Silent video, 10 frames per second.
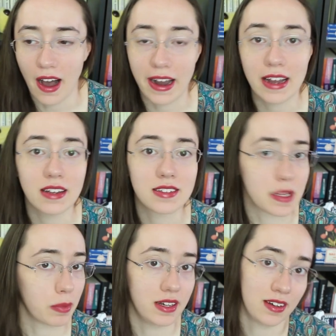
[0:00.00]
I
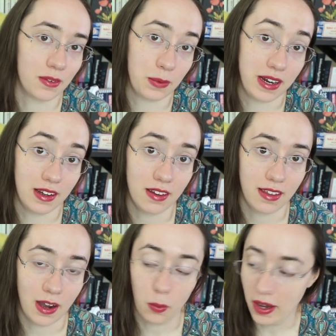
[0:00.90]
simply didn't read it
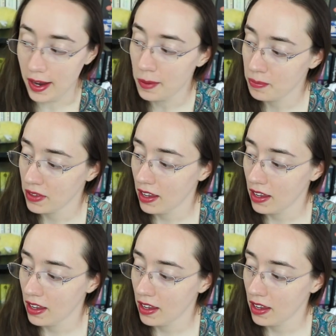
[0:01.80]
that way.